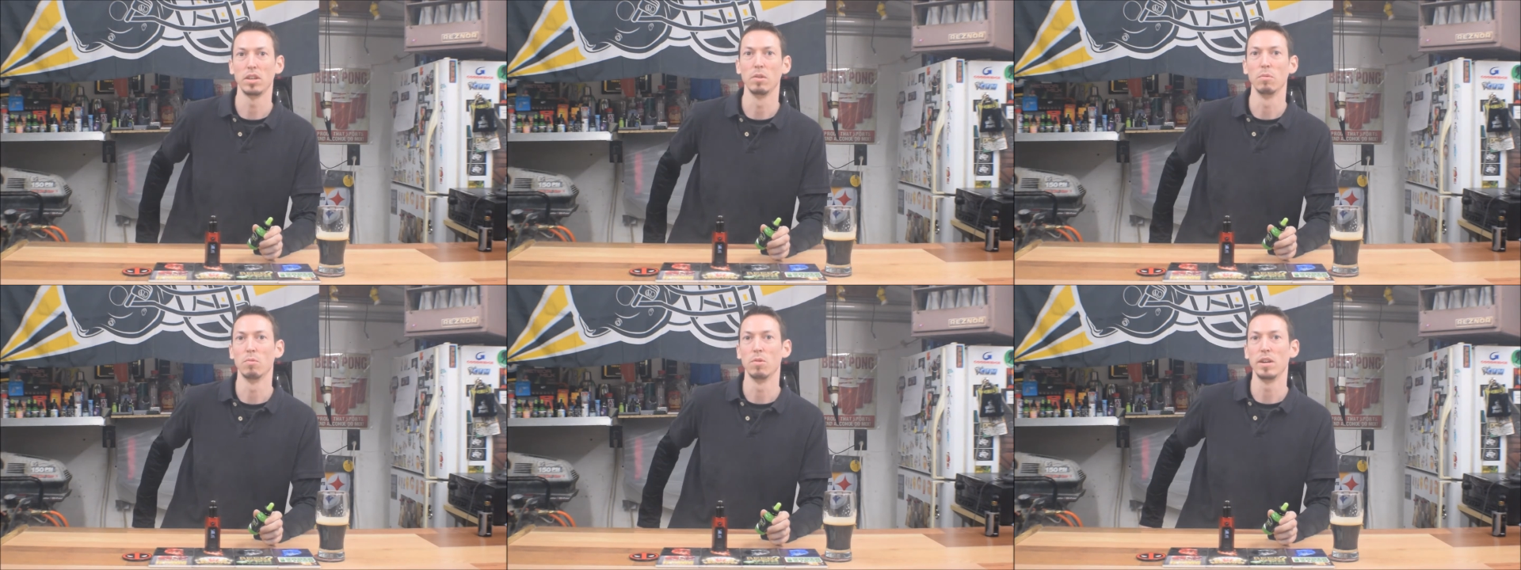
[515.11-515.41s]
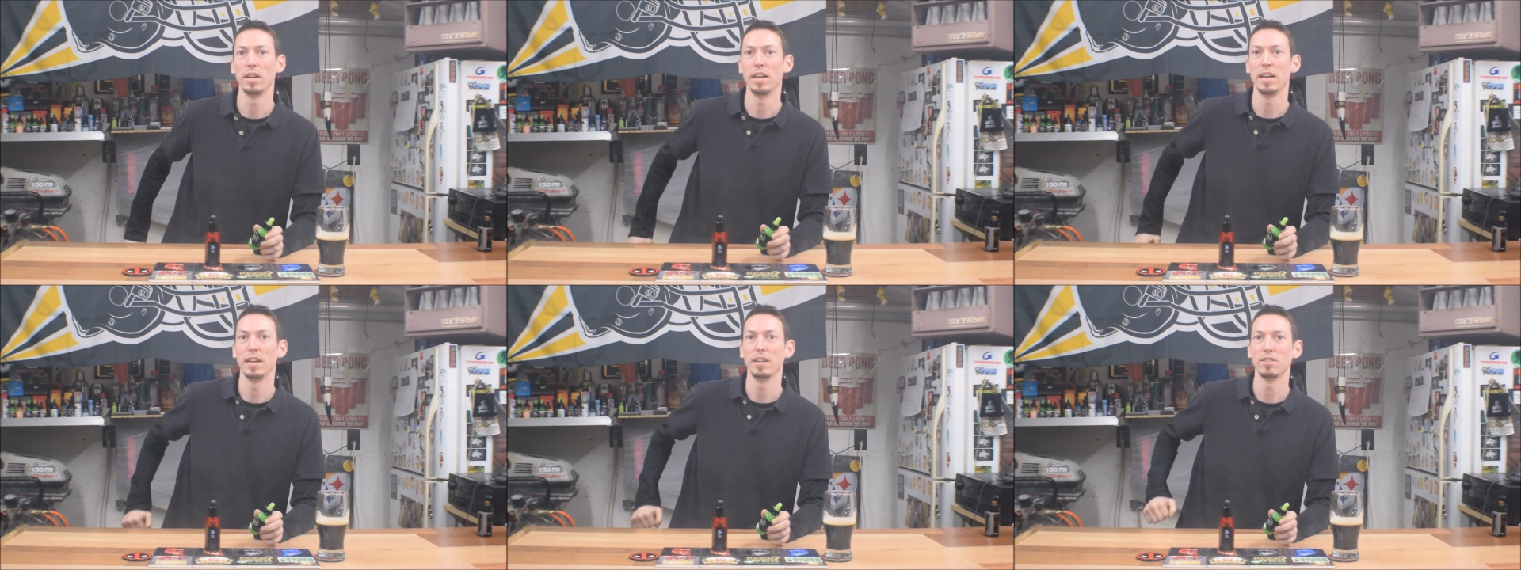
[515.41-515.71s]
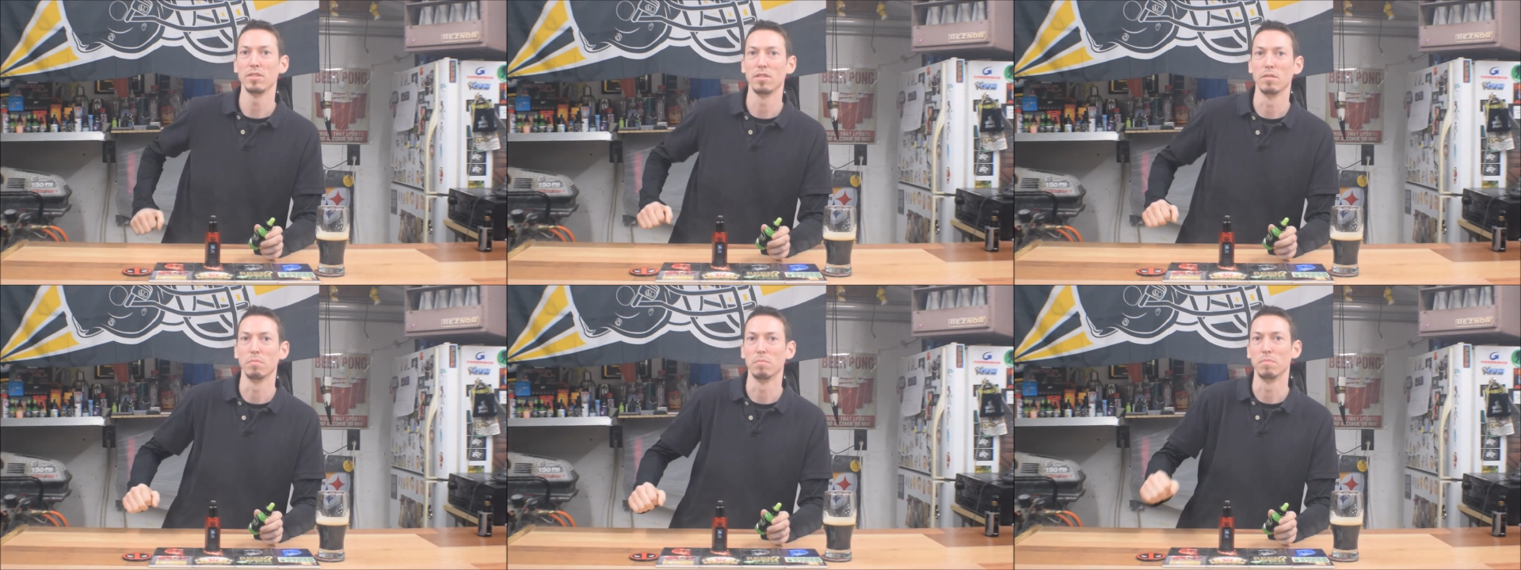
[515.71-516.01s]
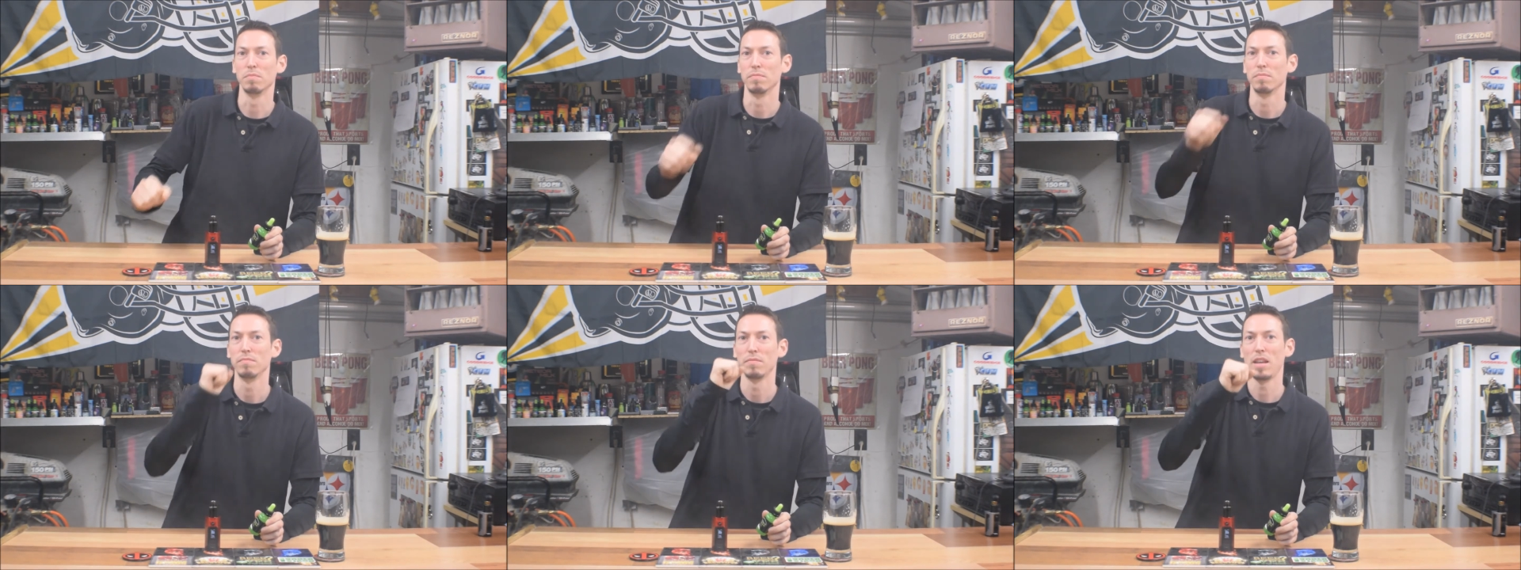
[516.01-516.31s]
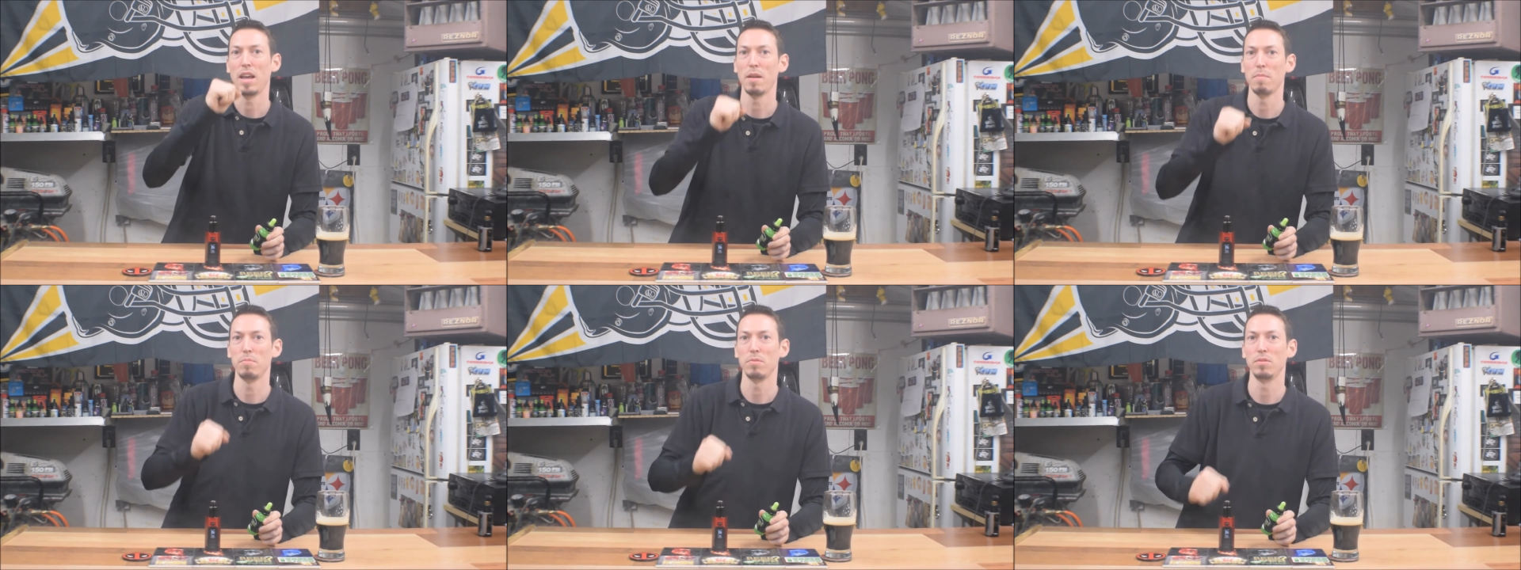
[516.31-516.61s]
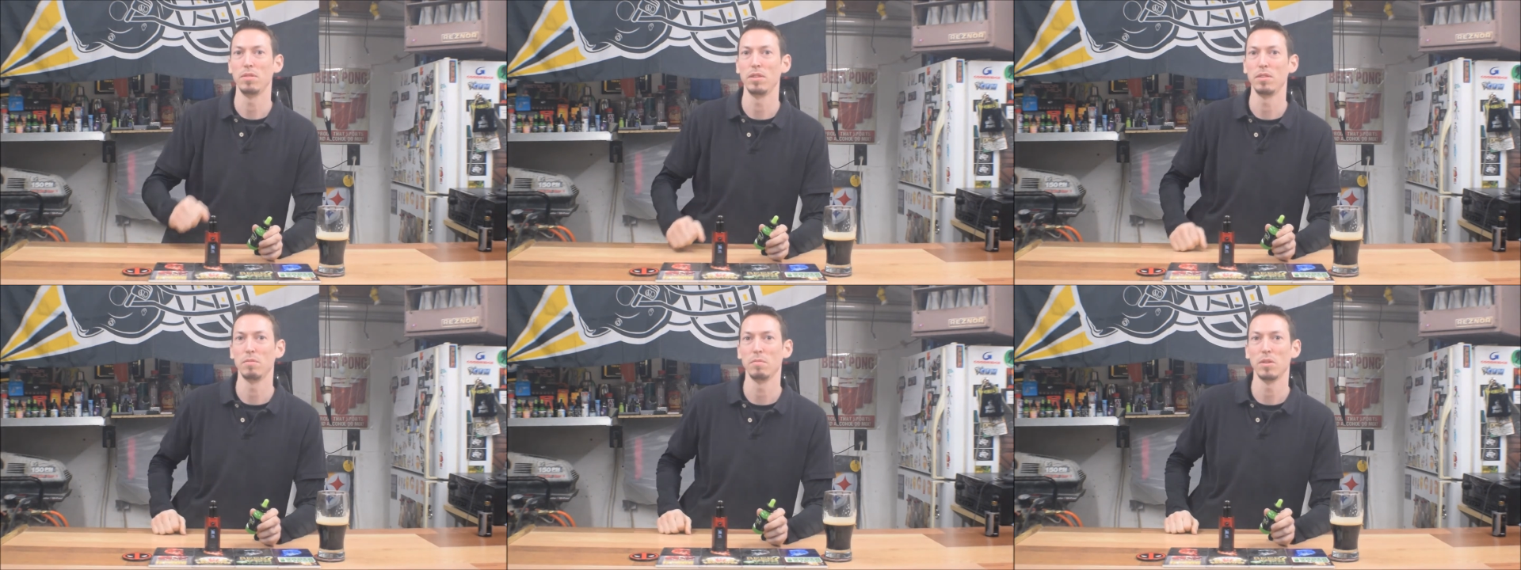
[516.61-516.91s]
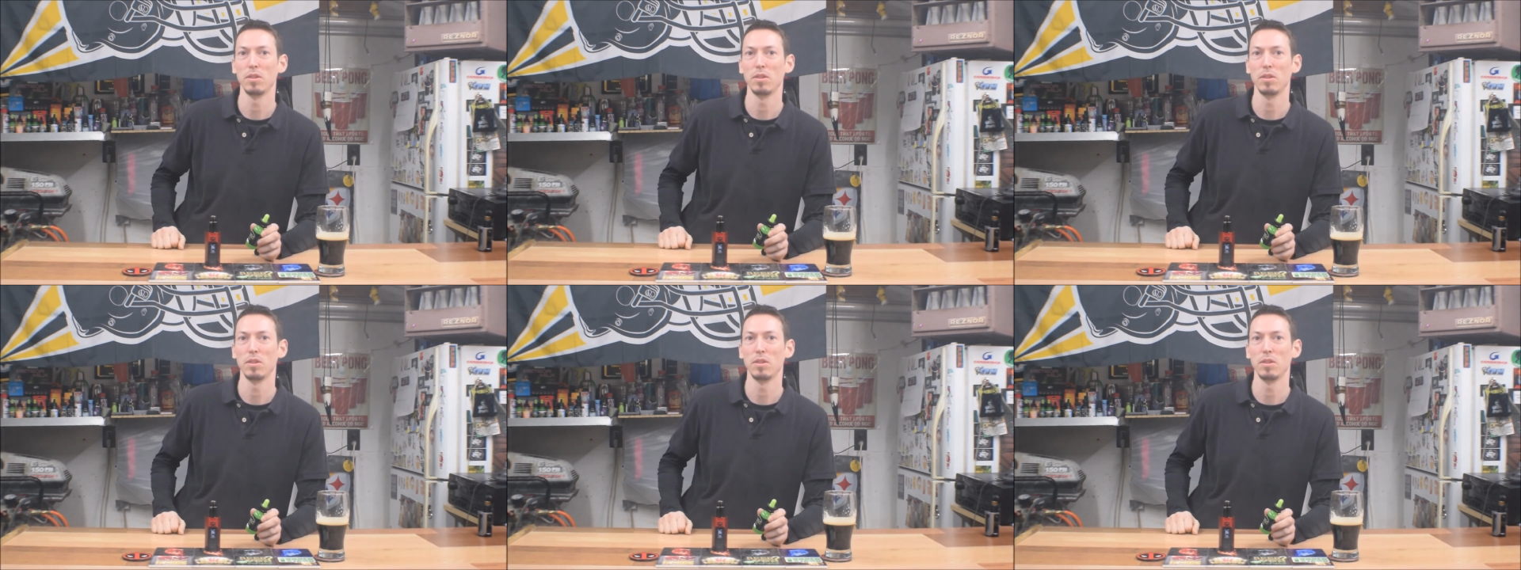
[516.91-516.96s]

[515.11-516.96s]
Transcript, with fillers: I'll get one ass and pull another